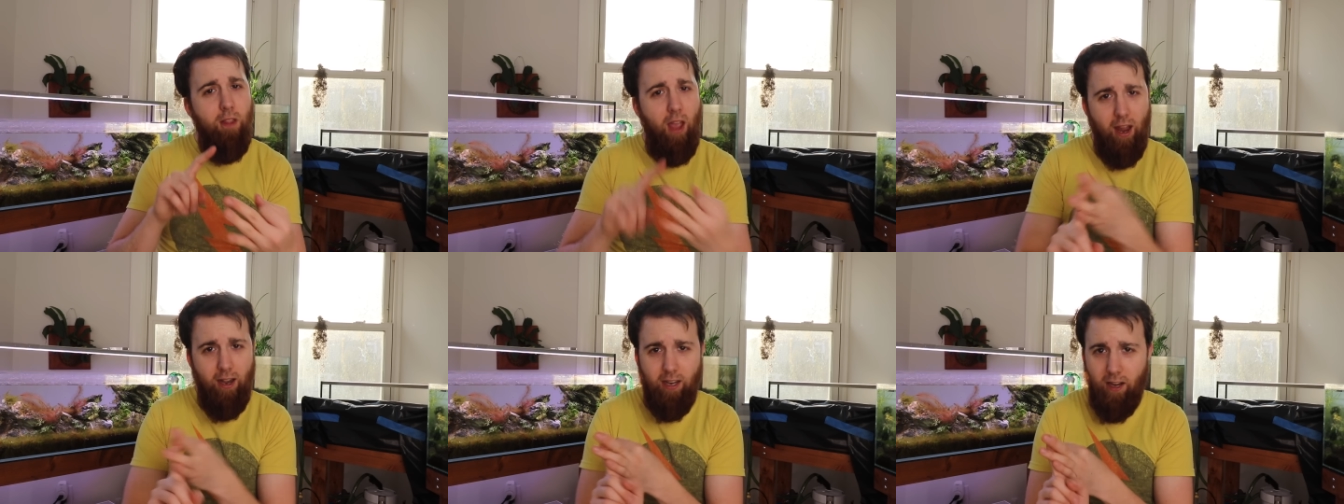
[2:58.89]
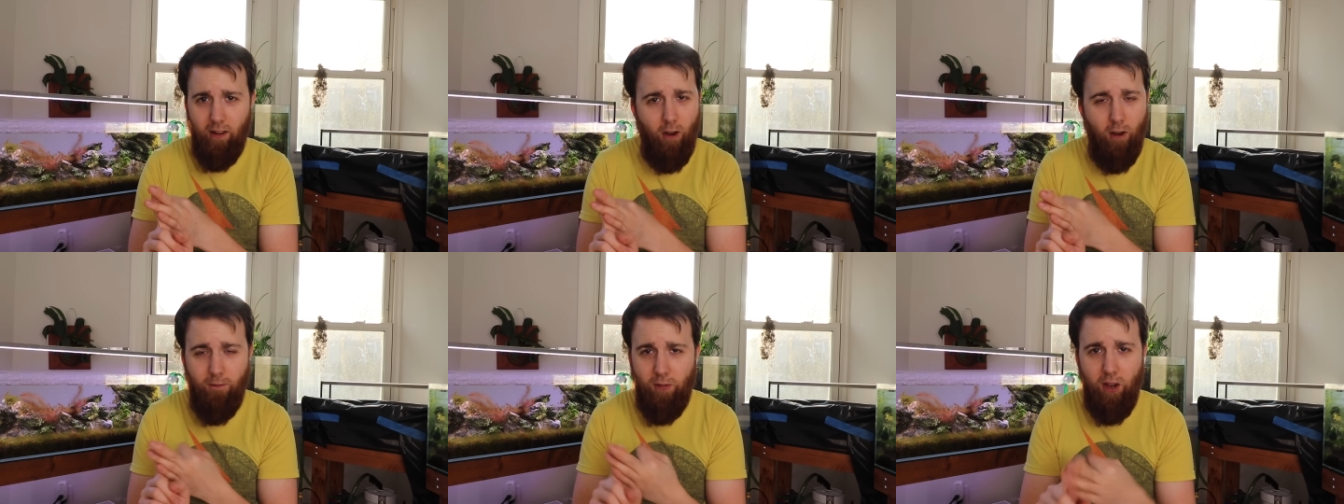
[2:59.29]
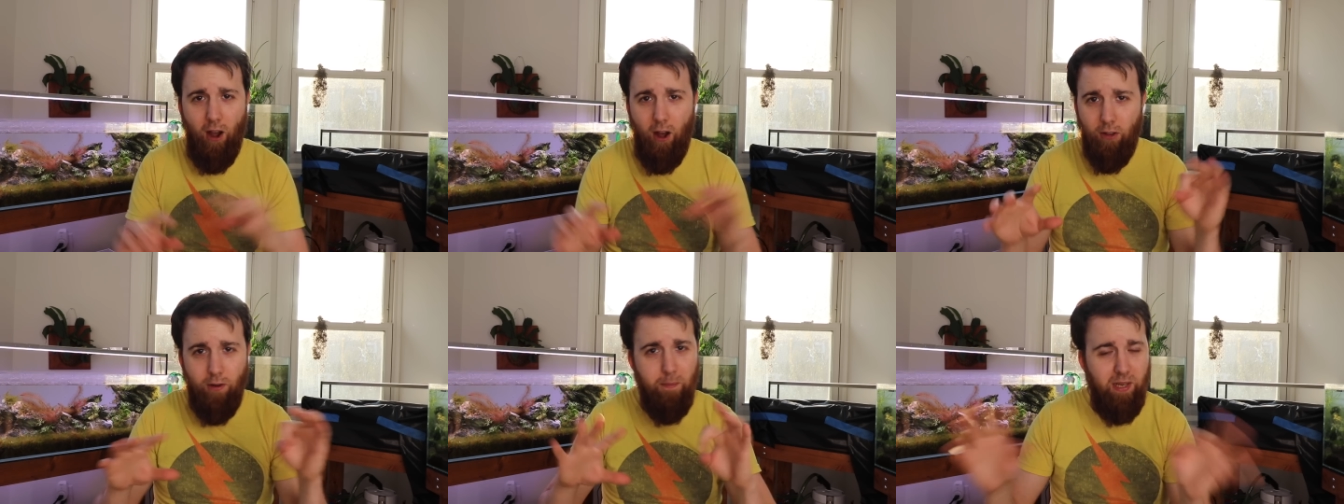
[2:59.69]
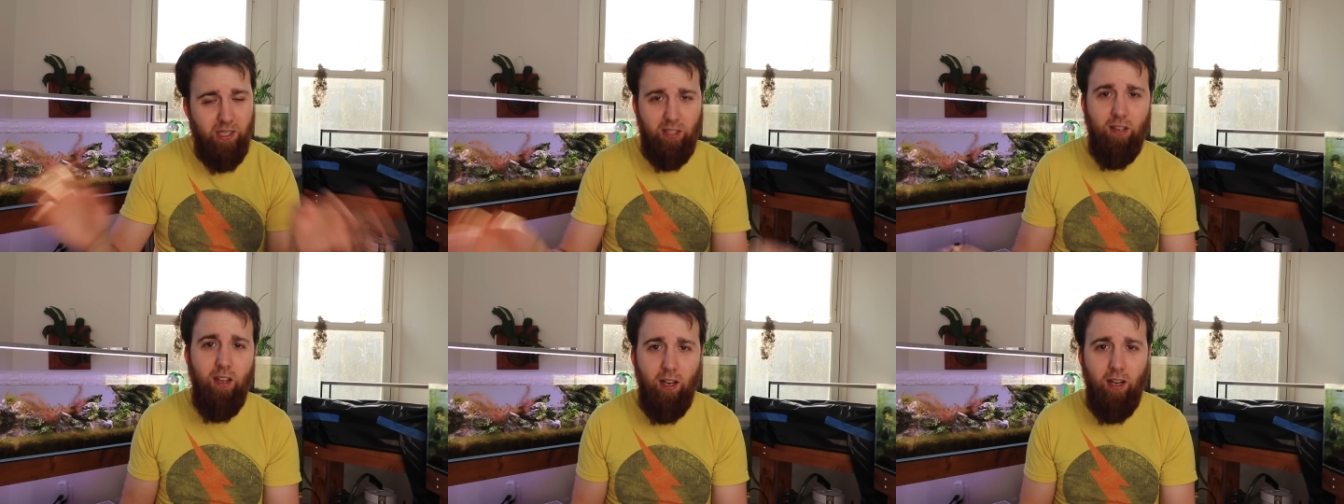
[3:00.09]
any of the other
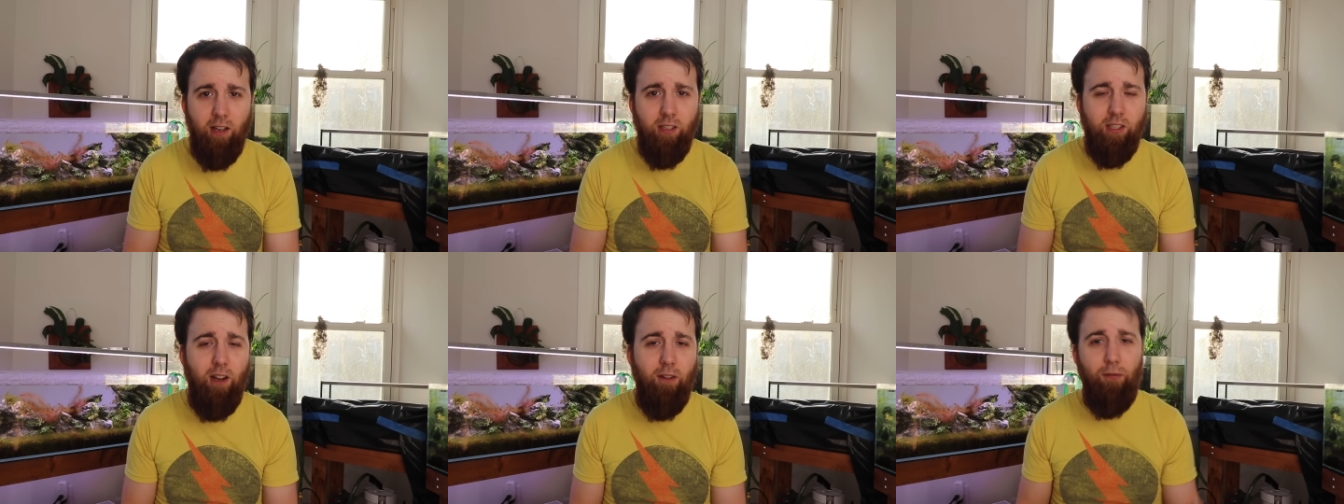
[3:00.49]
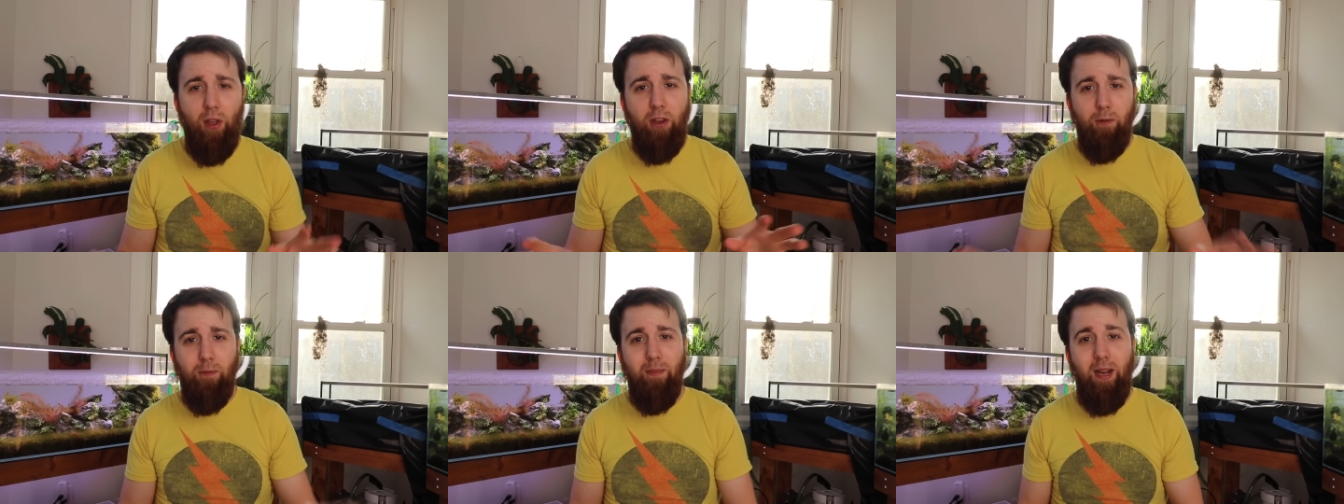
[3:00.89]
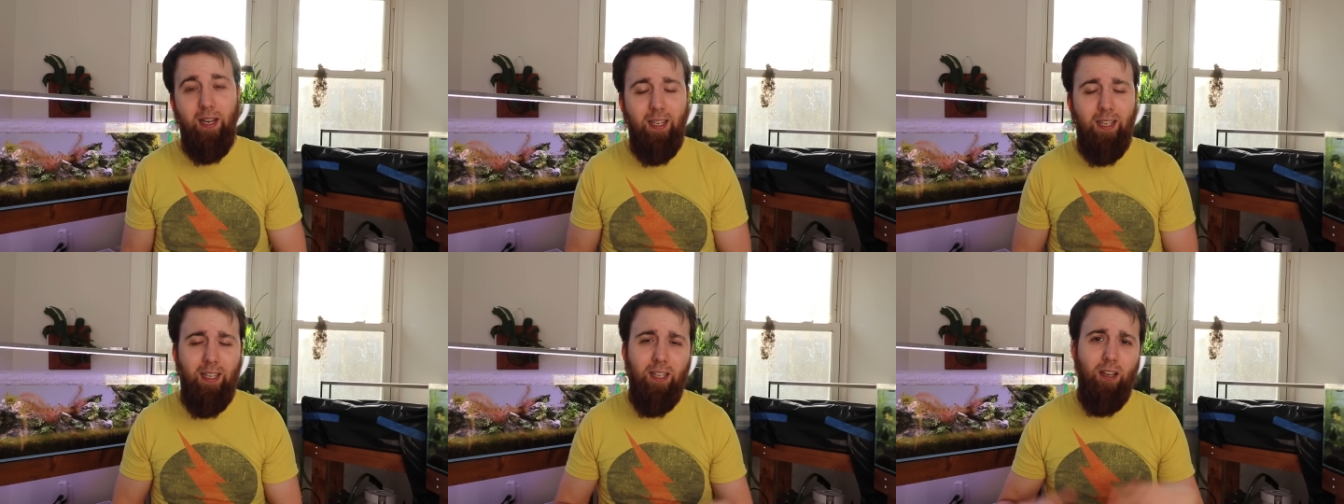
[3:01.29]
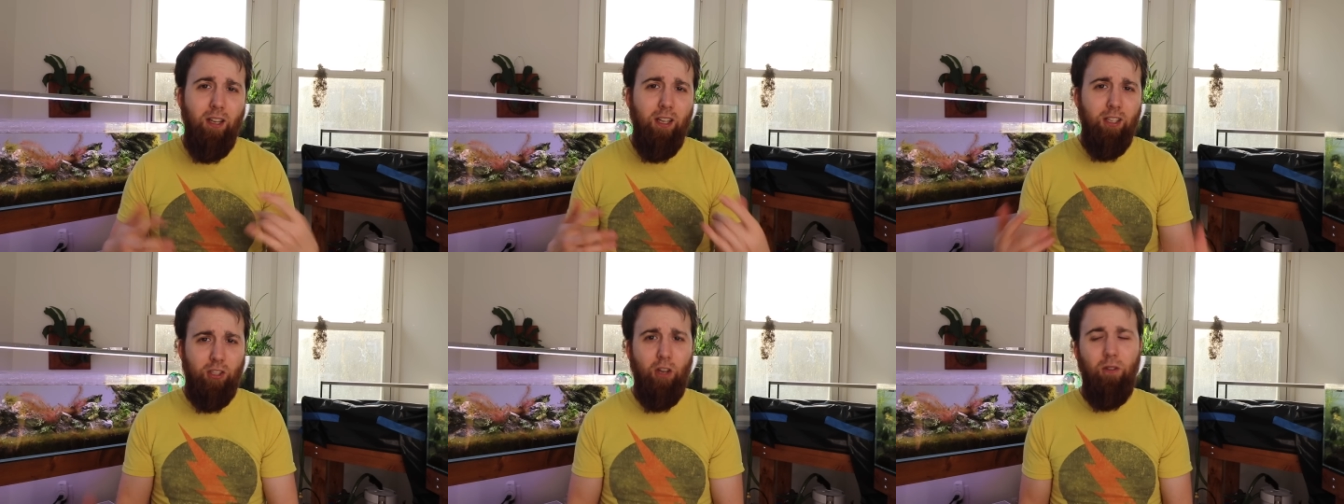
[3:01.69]
miscellaneous stuff that you may need.
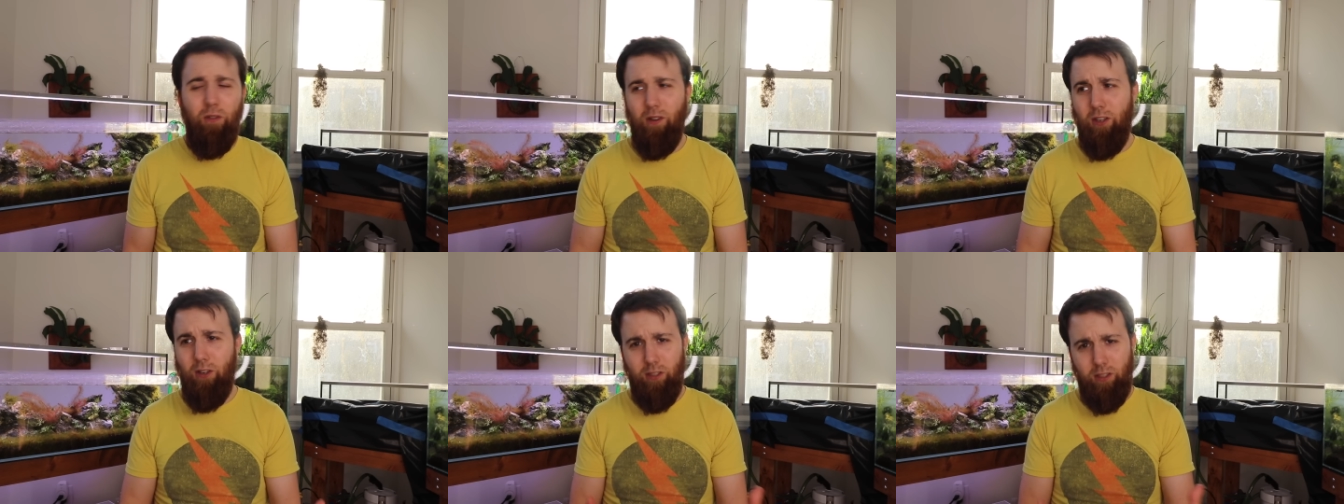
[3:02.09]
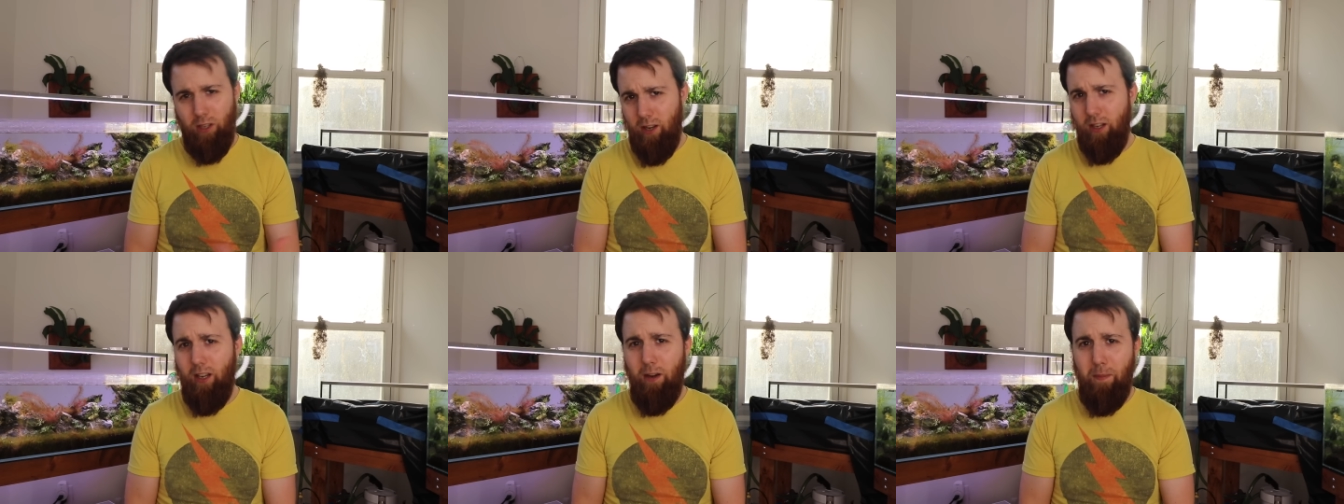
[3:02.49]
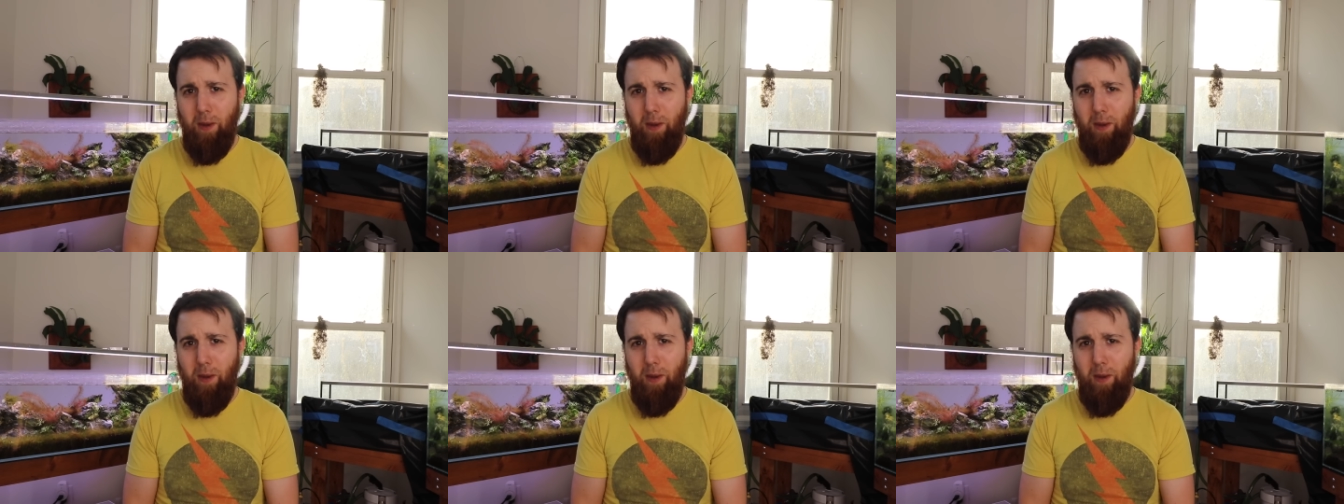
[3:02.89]
So you're talking